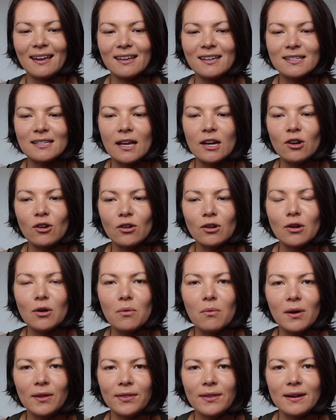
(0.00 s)
because I don't know
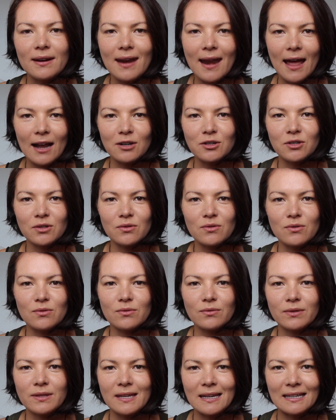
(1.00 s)
what the natural
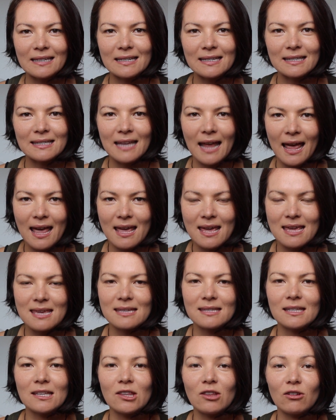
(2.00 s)
thing to say
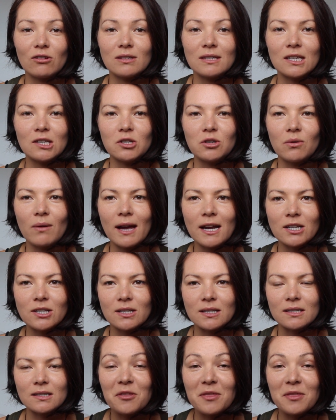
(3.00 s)
is in those situations.